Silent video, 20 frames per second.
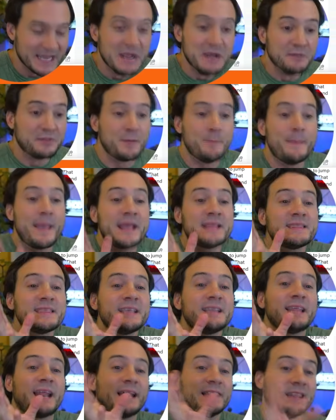The main
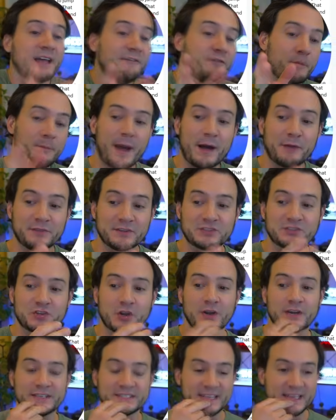thing that I love about this
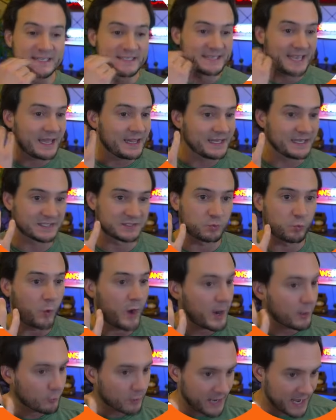chart is that it's telling us
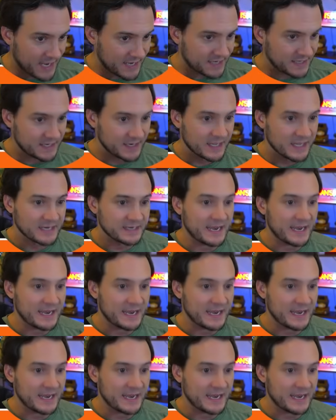where we're headed,